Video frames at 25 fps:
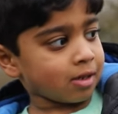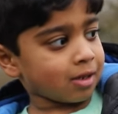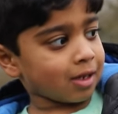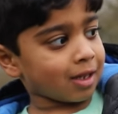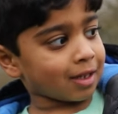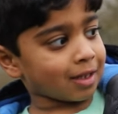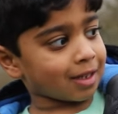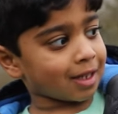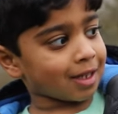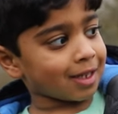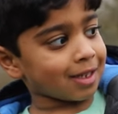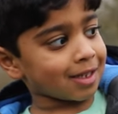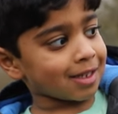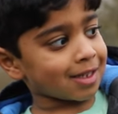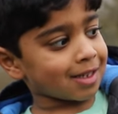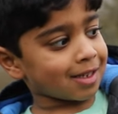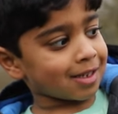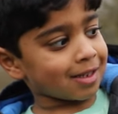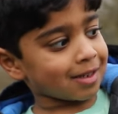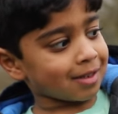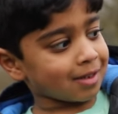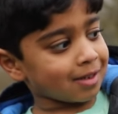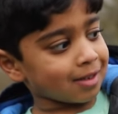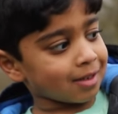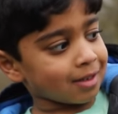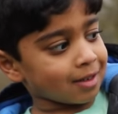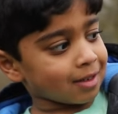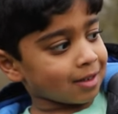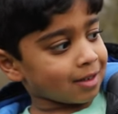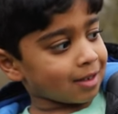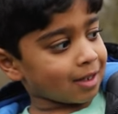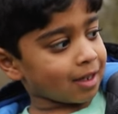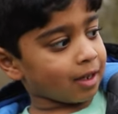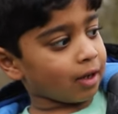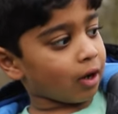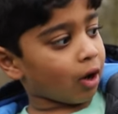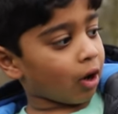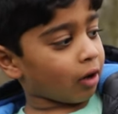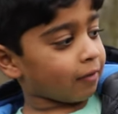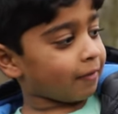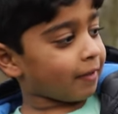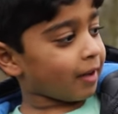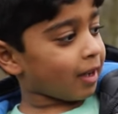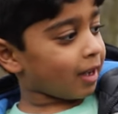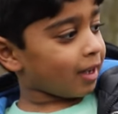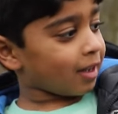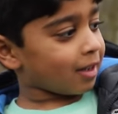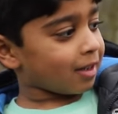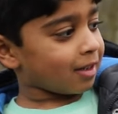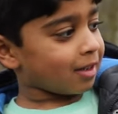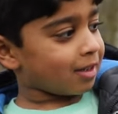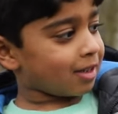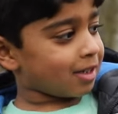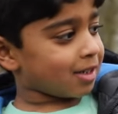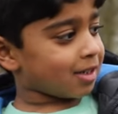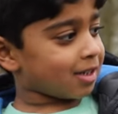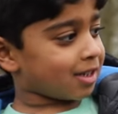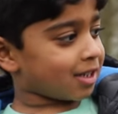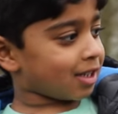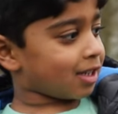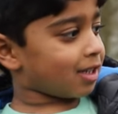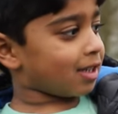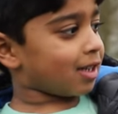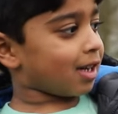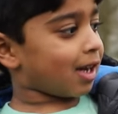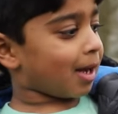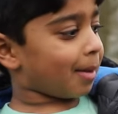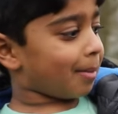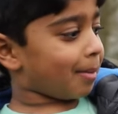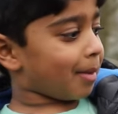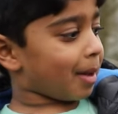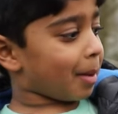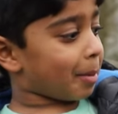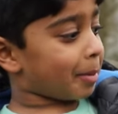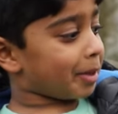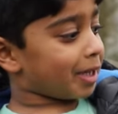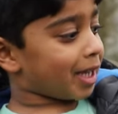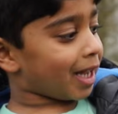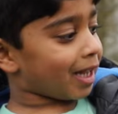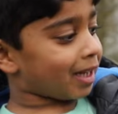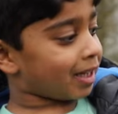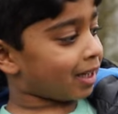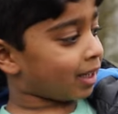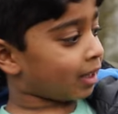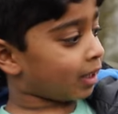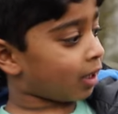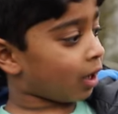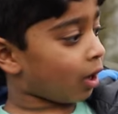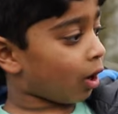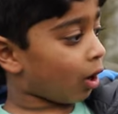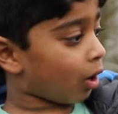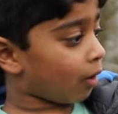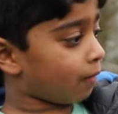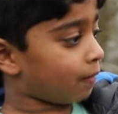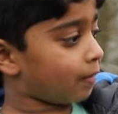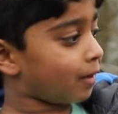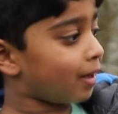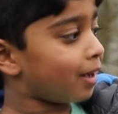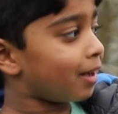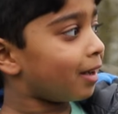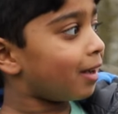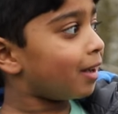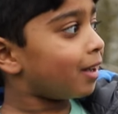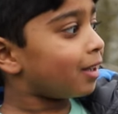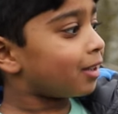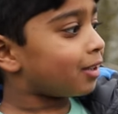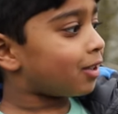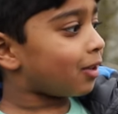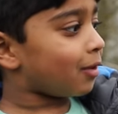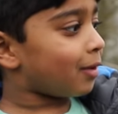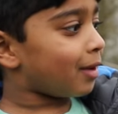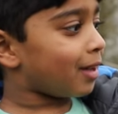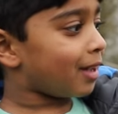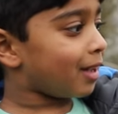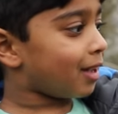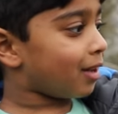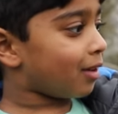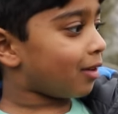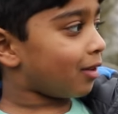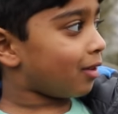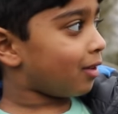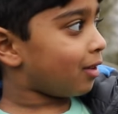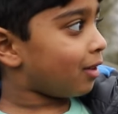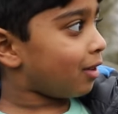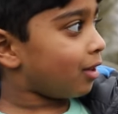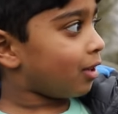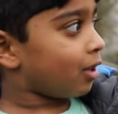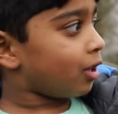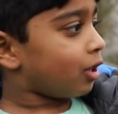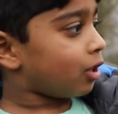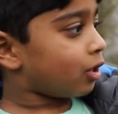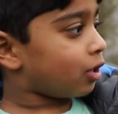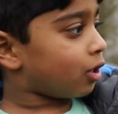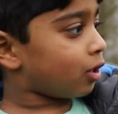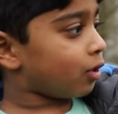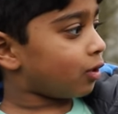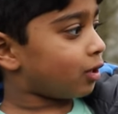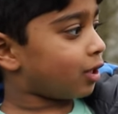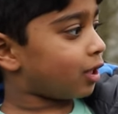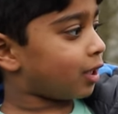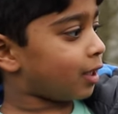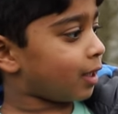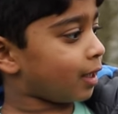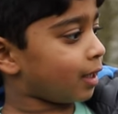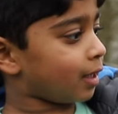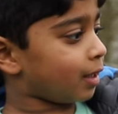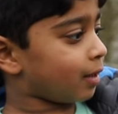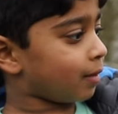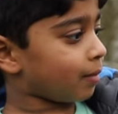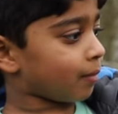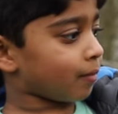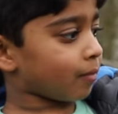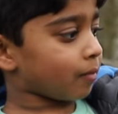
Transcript: Like this. Yeah. And hover. And she, I'm imitating the hover. So he, so she.